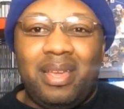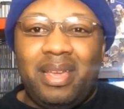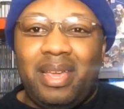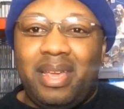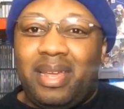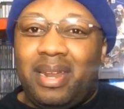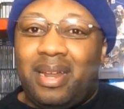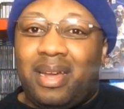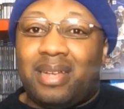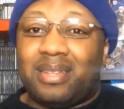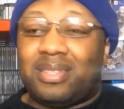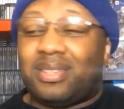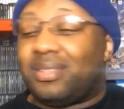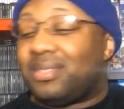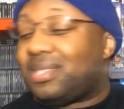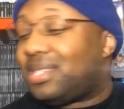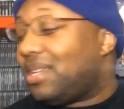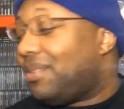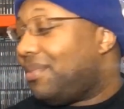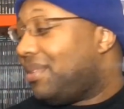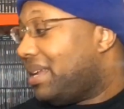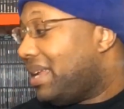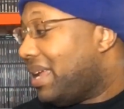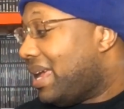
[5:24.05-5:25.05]
And also,
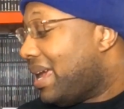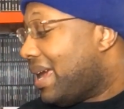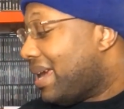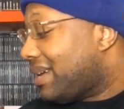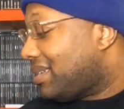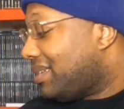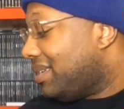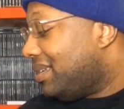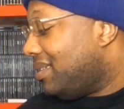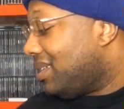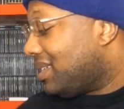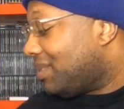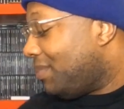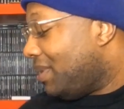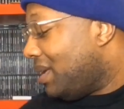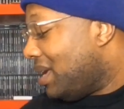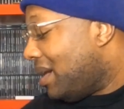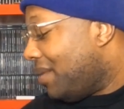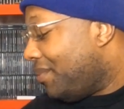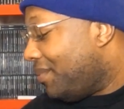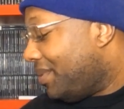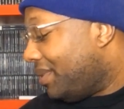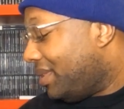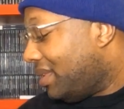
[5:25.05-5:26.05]
someone actually hooked me
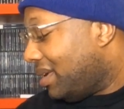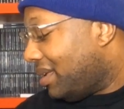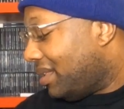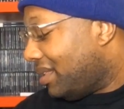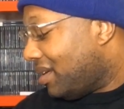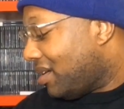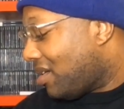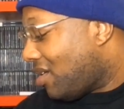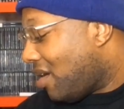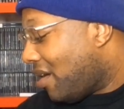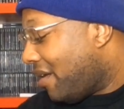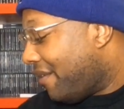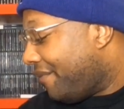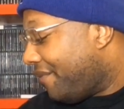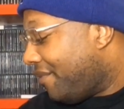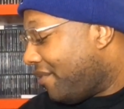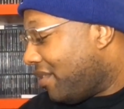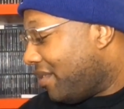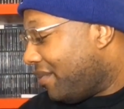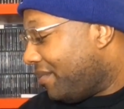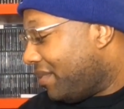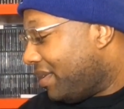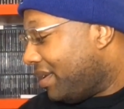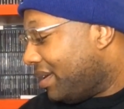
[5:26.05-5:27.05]
up with the, the cart
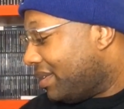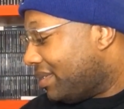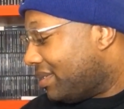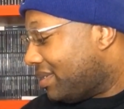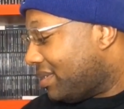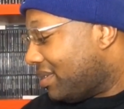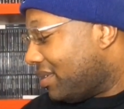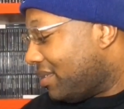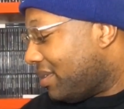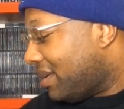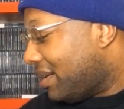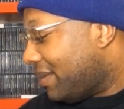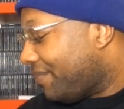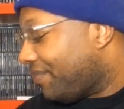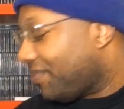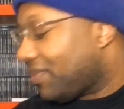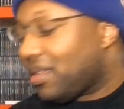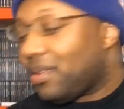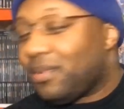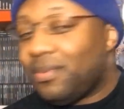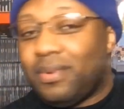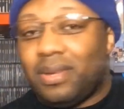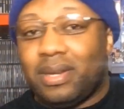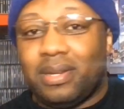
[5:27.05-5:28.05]
for it, man. So um,
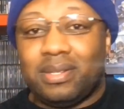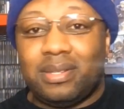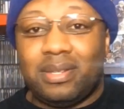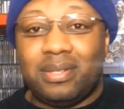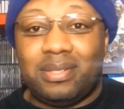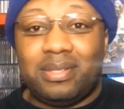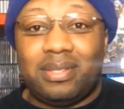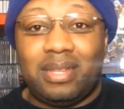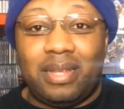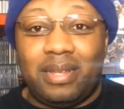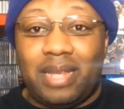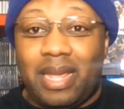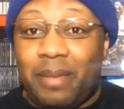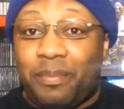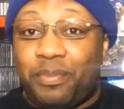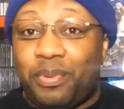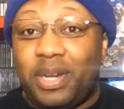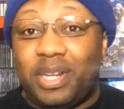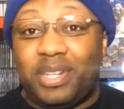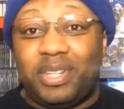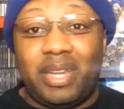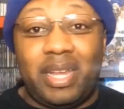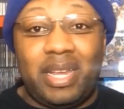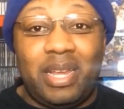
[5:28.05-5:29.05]
want to hey,
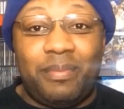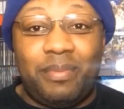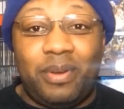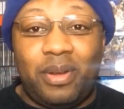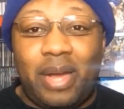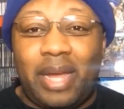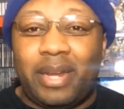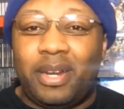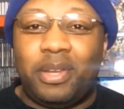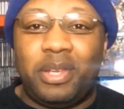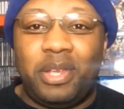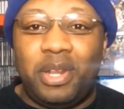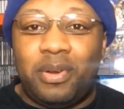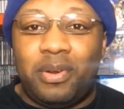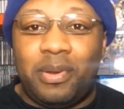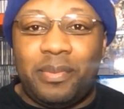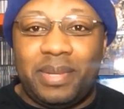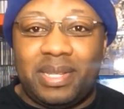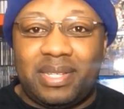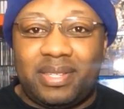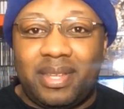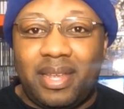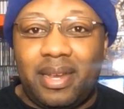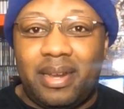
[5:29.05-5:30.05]
appreciate you, bro. I know you want
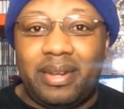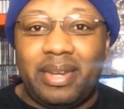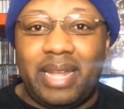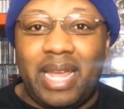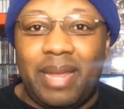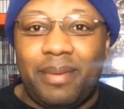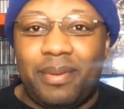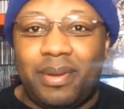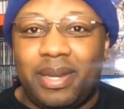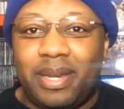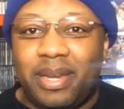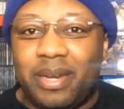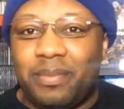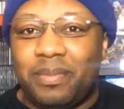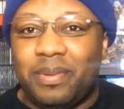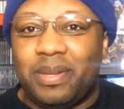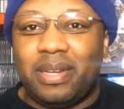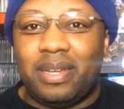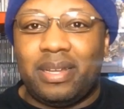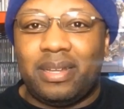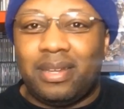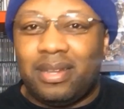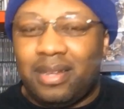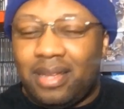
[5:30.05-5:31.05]
me to say your name on here,
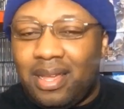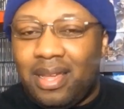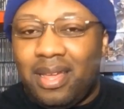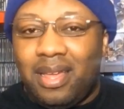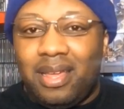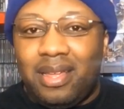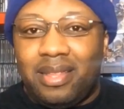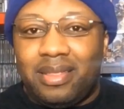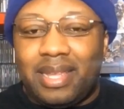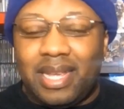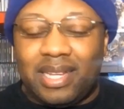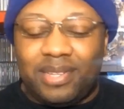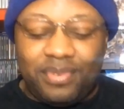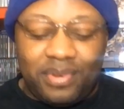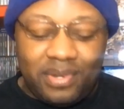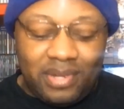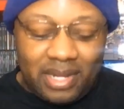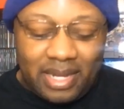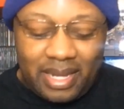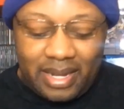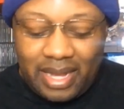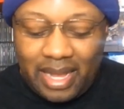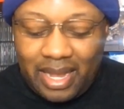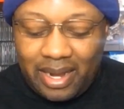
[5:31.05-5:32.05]
but uh, thanks for
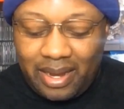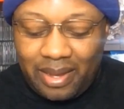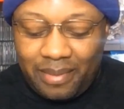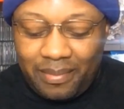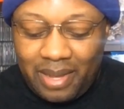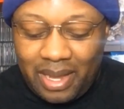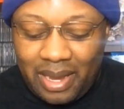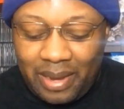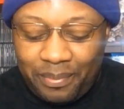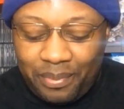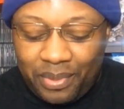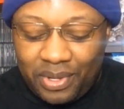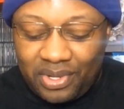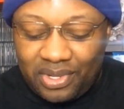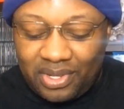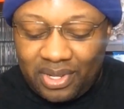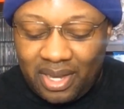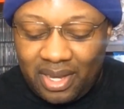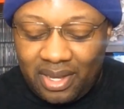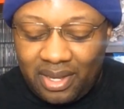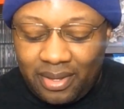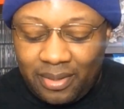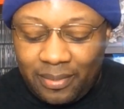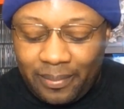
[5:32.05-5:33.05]
hooking that up, man.
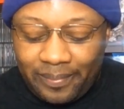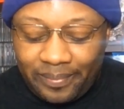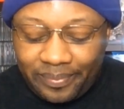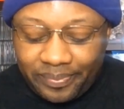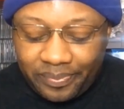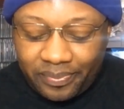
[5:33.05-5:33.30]
Appreciate you.